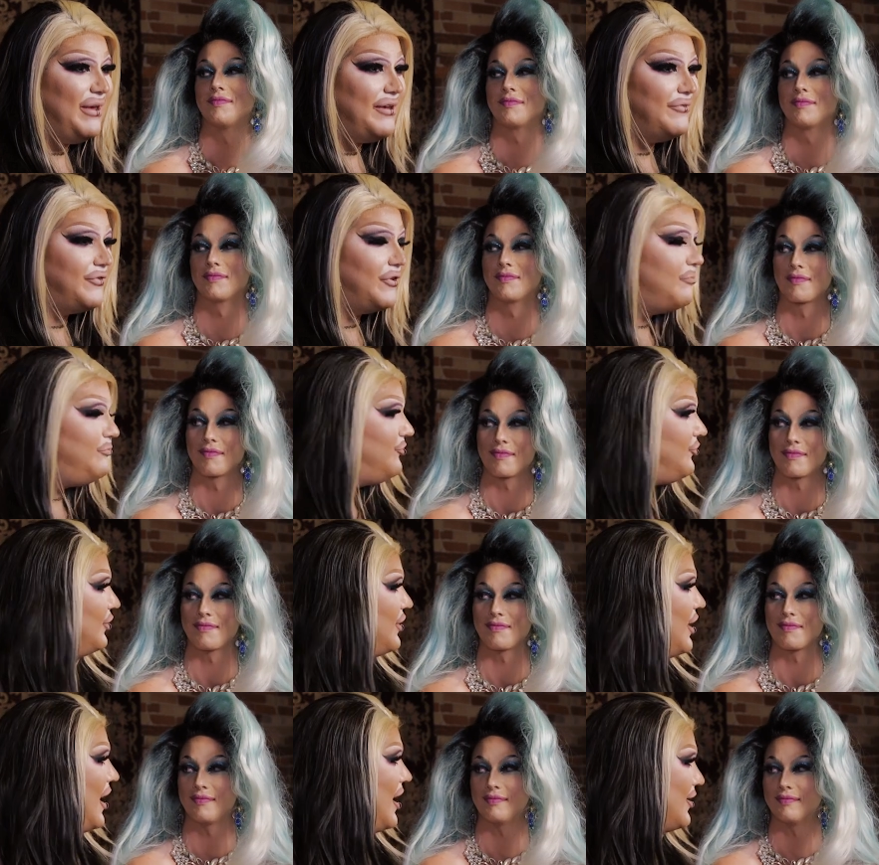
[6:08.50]
Speaker 1: bit from
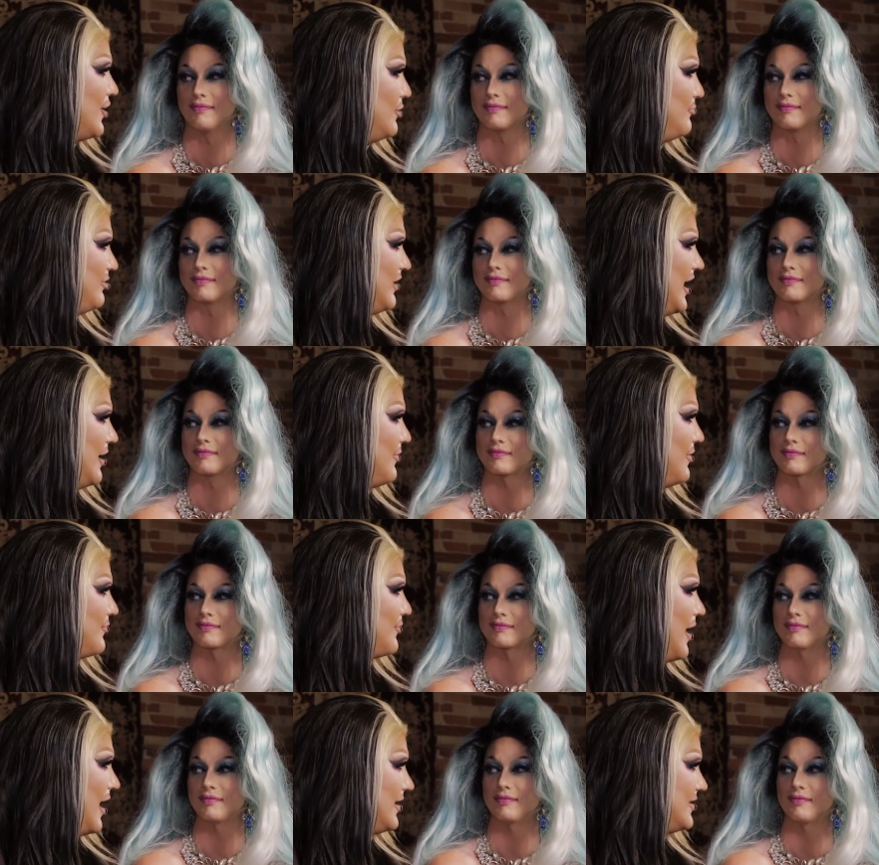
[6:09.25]
Chicago play
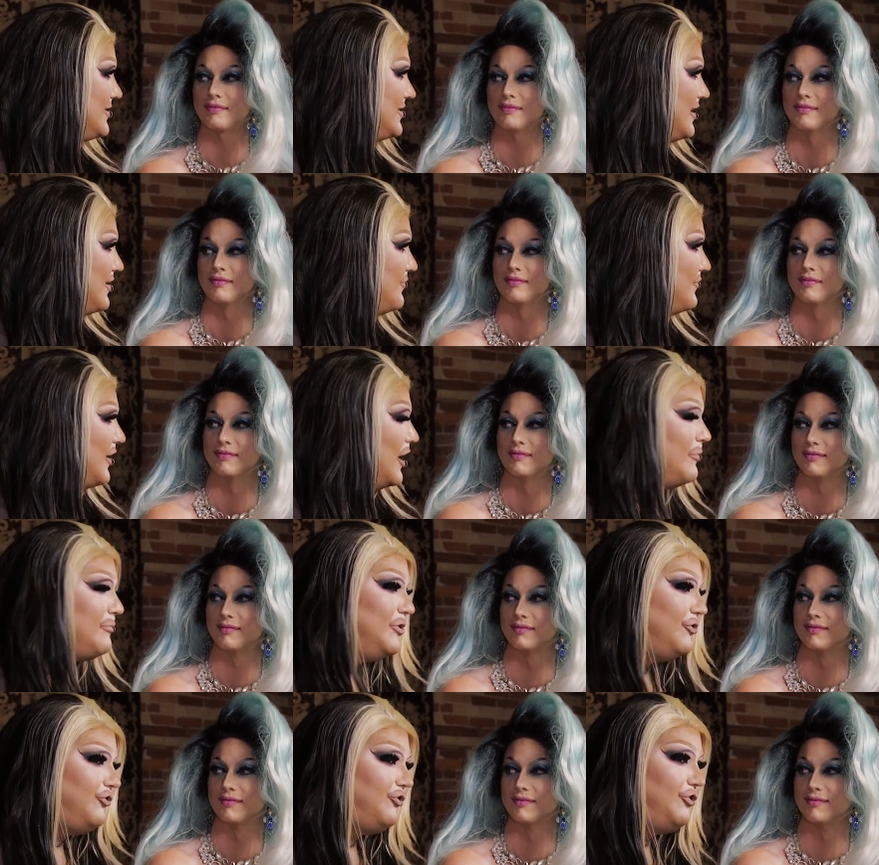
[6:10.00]
when Roxie and
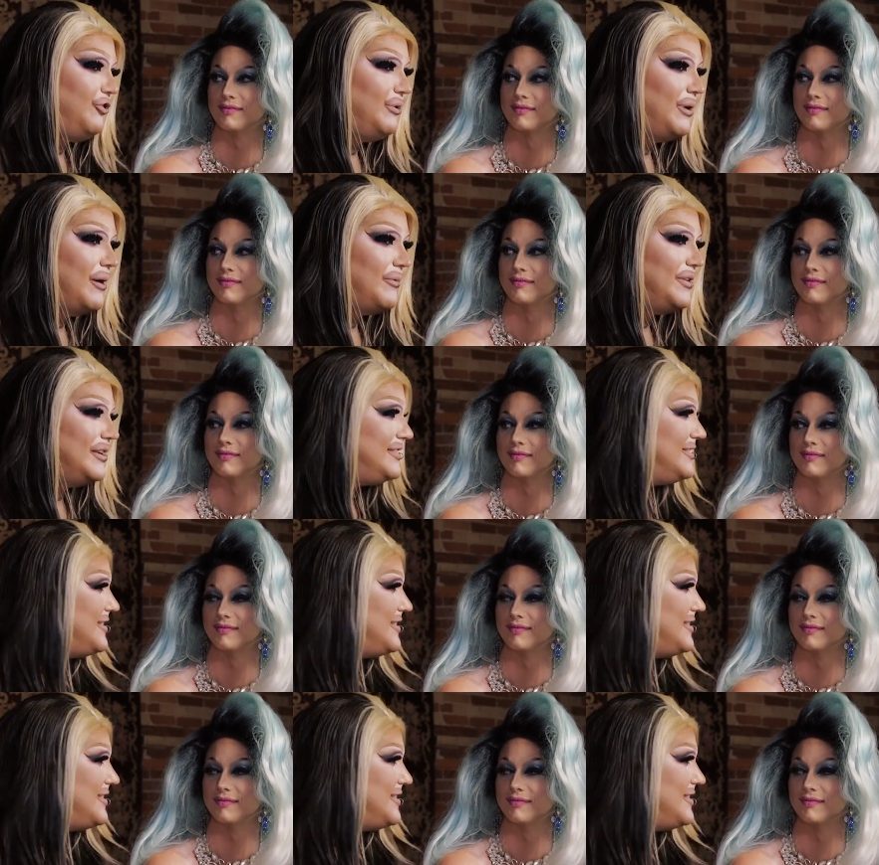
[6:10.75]
Velma shoot out the